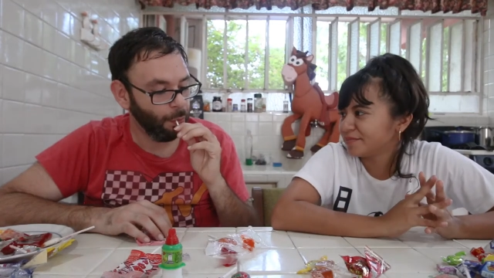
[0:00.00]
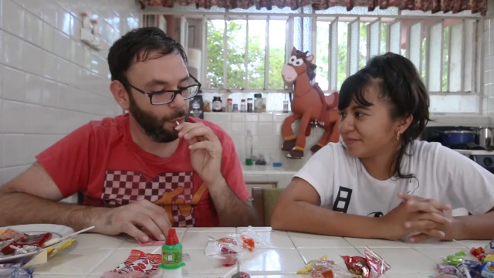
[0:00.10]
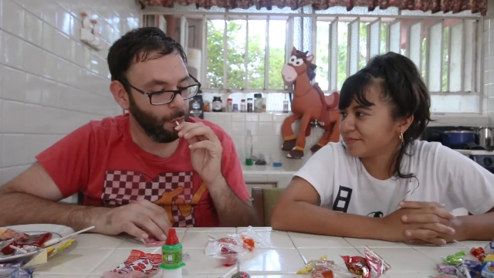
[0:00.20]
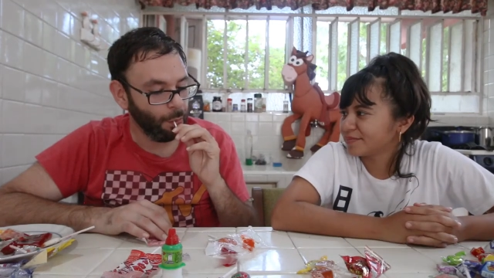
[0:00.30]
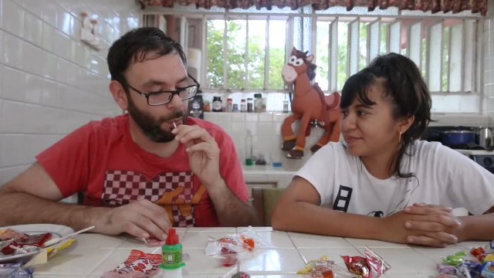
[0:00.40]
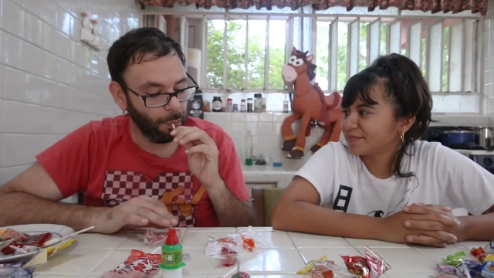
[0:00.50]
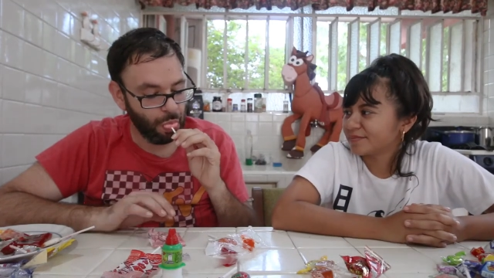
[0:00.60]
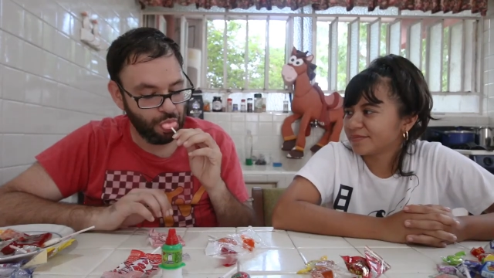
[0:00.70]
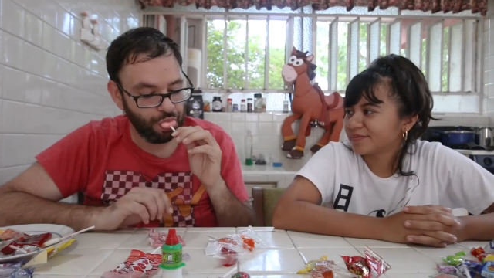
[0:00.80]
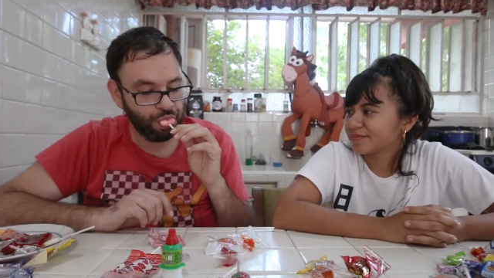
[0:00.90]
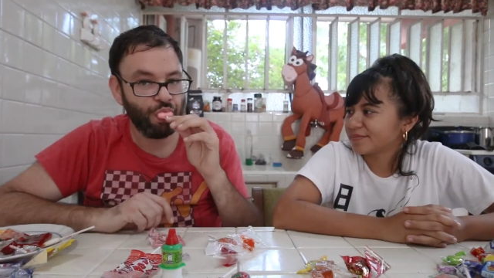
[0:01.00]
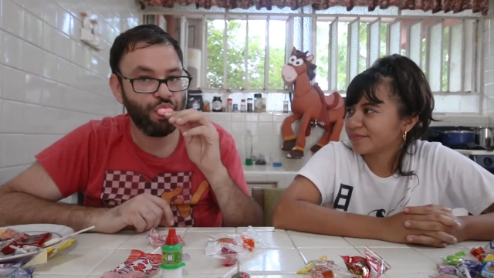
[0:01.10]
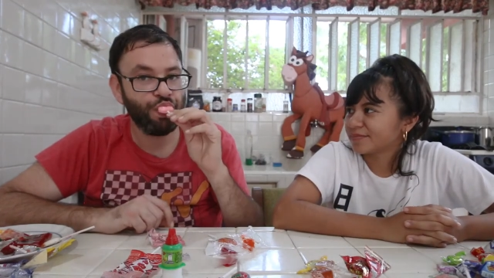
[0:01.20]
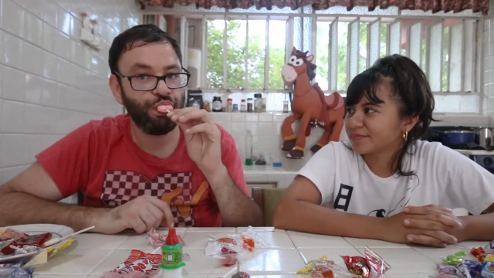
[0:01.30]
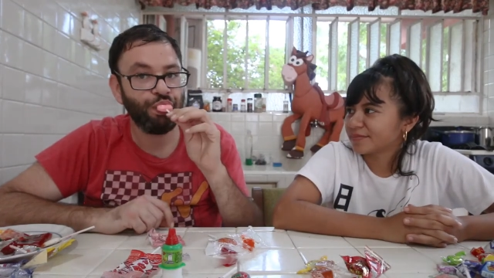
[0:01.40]

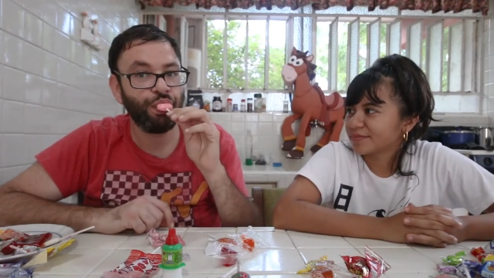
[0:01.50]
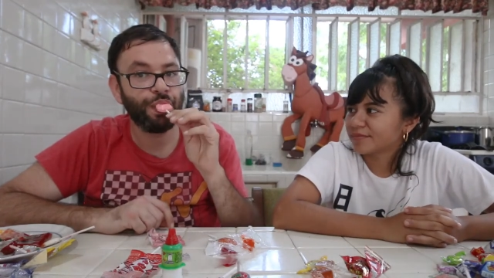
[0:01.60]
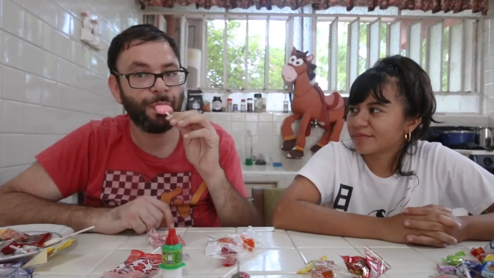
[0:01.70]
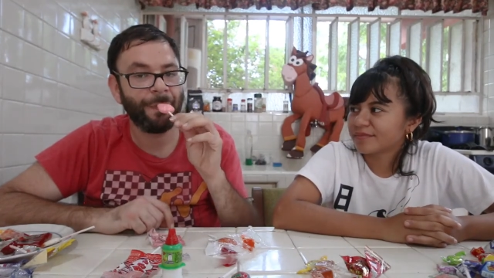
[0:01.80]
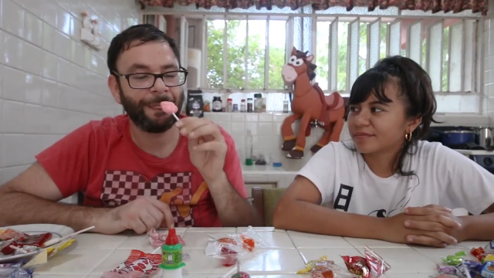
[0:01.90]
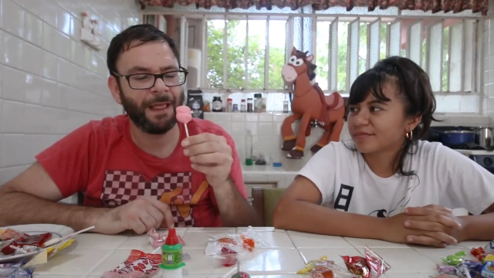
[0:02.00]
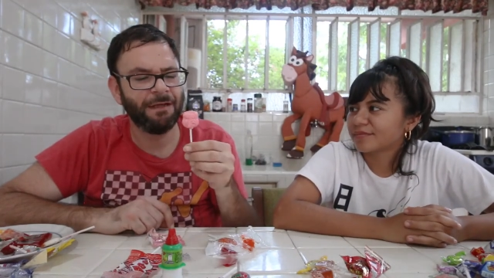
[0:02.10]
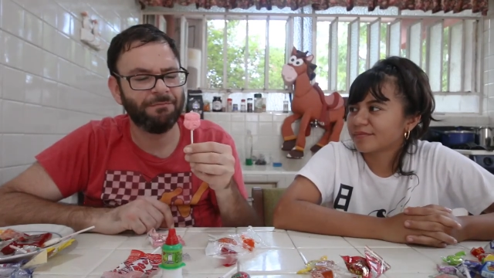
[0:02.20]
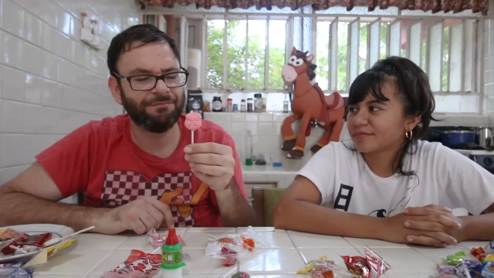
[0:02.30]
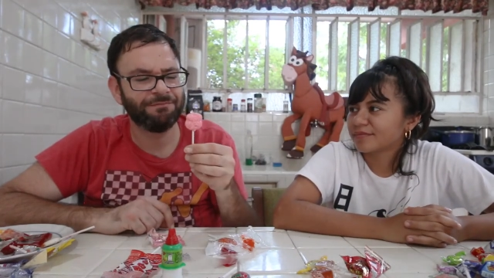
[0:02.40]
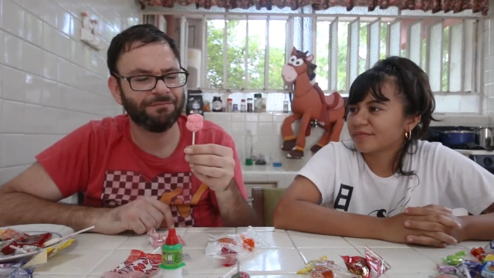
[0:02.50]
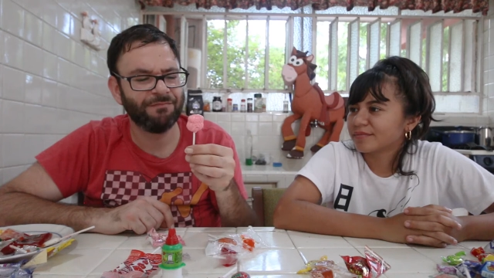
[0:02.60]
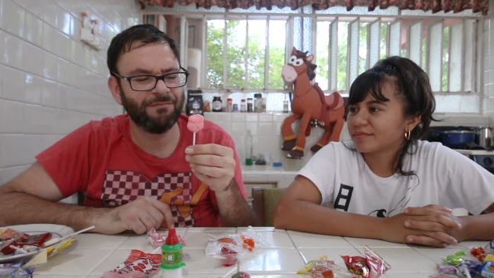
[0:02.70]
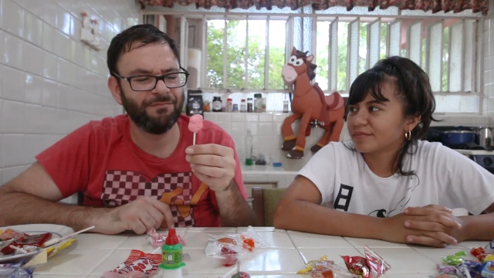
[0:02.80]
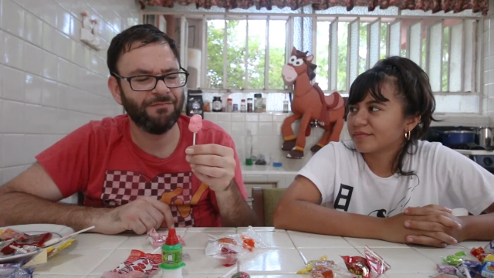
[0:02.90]

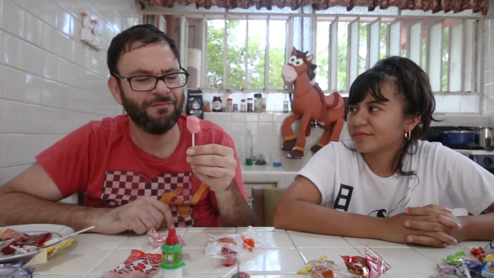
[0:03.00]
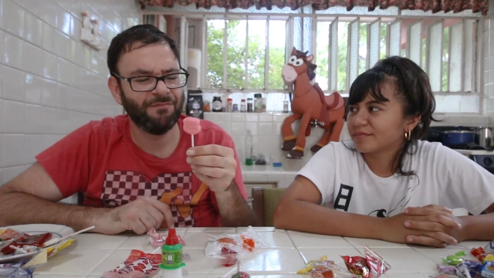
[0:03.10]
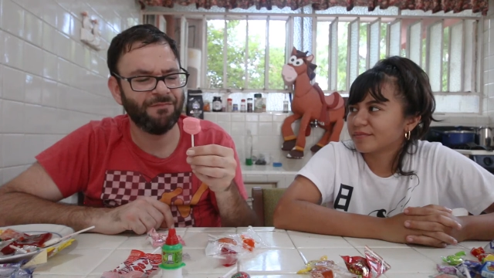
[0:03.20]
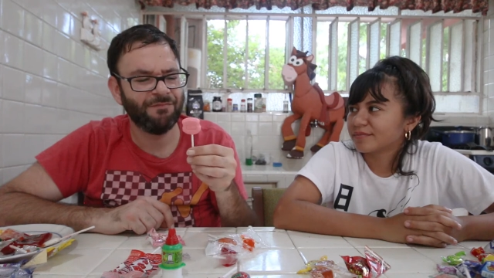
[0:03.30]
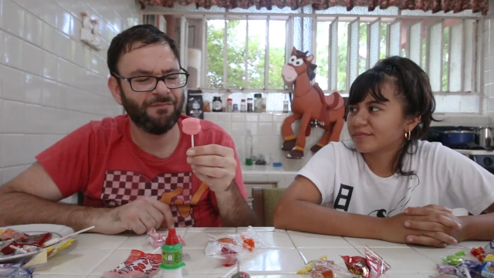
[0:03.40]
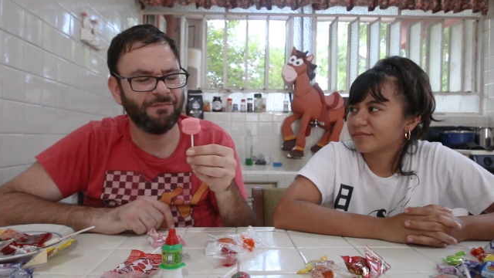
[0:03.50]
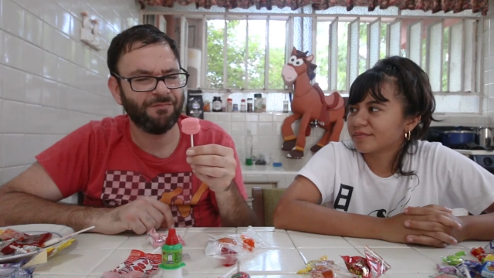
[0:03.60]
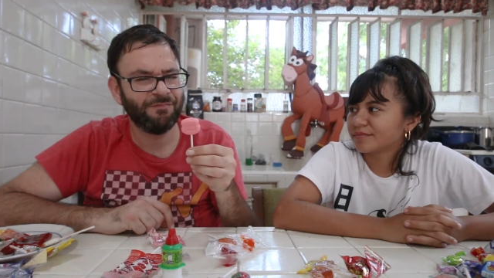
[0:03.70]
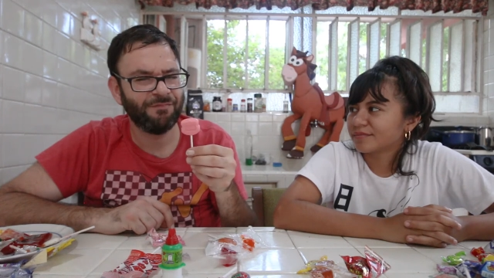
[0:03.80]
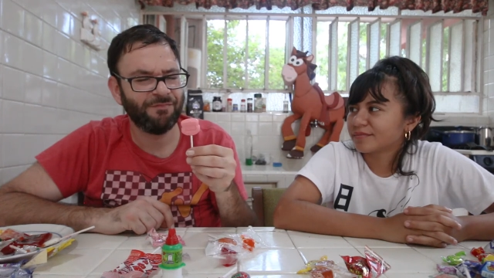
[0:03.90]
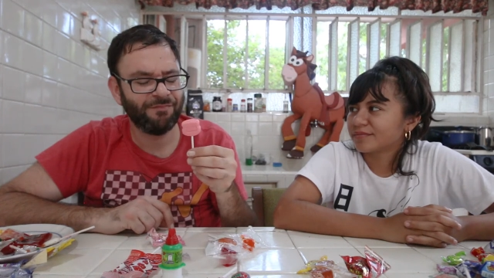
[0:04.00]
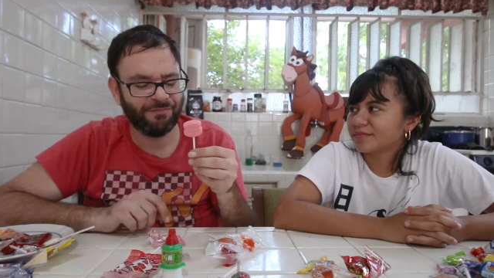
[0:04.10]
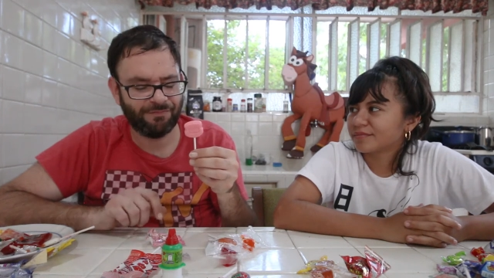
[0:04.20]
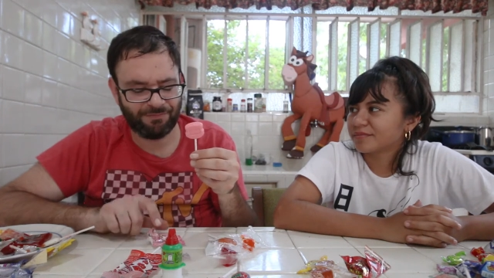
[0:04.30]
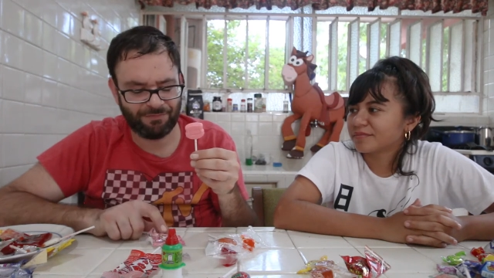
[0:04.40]

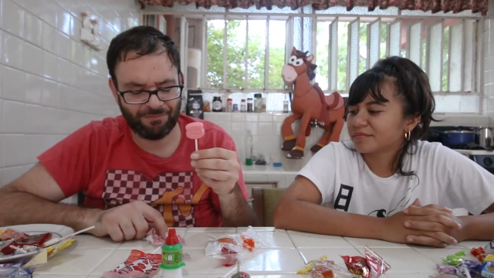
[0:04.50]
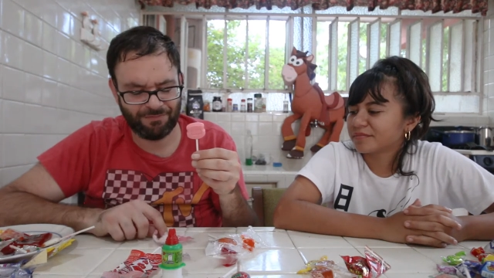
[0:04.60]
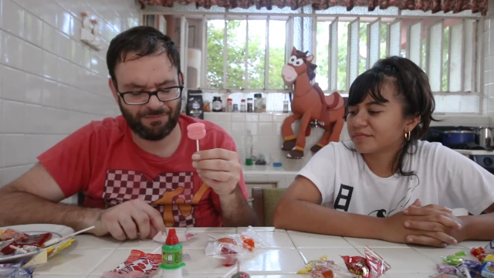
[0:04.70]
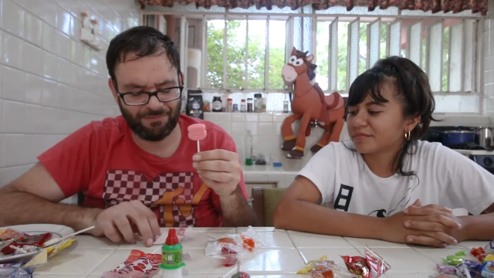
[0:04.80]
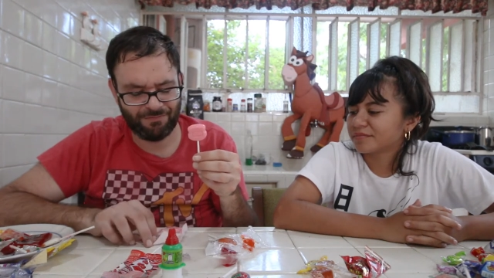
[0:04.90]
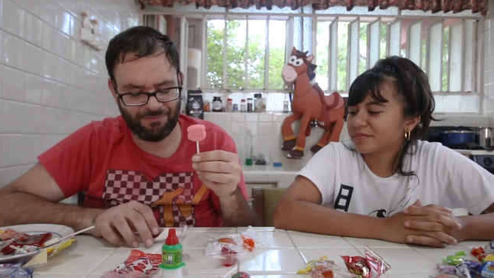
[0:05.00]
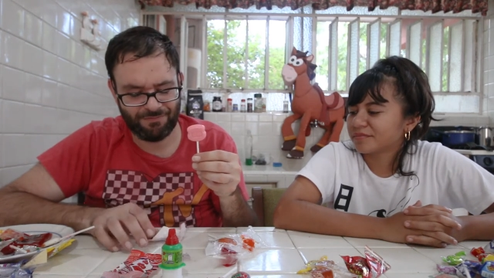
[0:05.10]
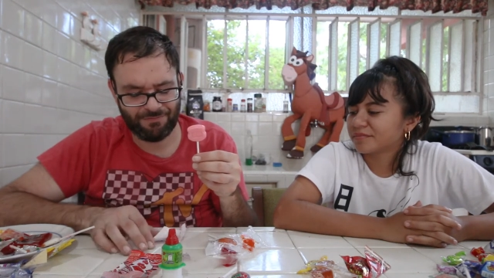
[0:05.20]
(silence)